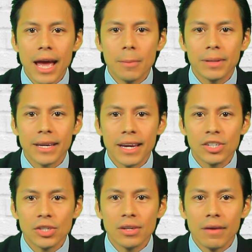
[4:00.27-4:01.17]

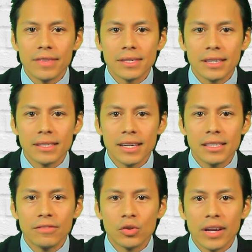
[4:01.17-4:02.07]
Application of the
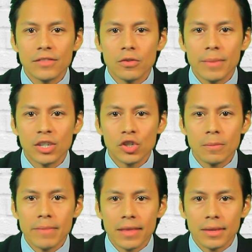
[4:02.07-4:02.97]
Successive
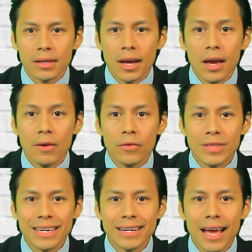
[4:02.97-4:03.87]
Transformation Method for
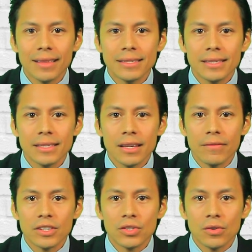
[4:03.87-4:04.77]
the Analysis
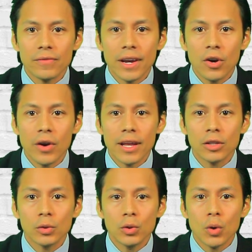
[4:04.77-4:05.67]
of the Surveyor
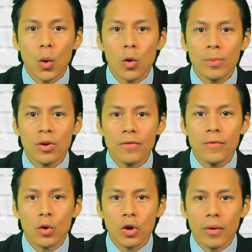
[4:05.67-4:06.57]
and Lunar Orbiter
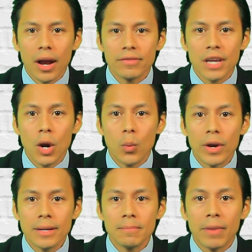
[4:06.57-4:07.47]
Photographs,
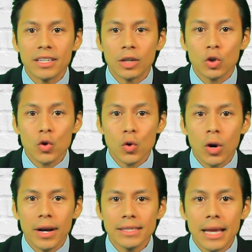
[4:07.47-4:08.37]
written by Dr.
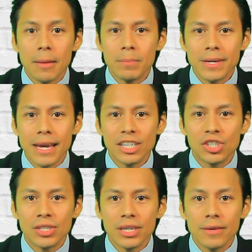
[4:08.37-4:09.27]
Rojas,
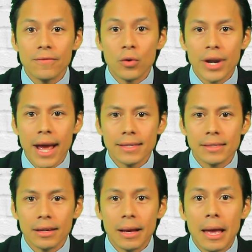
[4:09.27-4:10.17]
PhD for
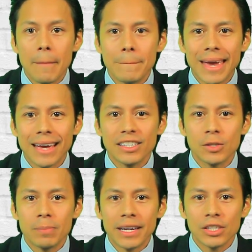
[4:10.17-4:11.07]
NASA, Manned
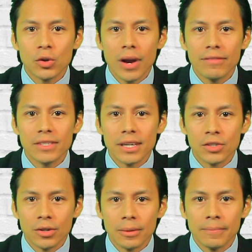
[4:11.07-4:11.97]
Spacecraft
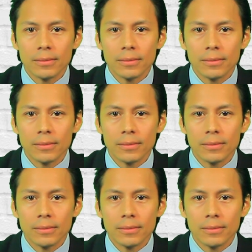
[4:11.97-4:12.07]
Center.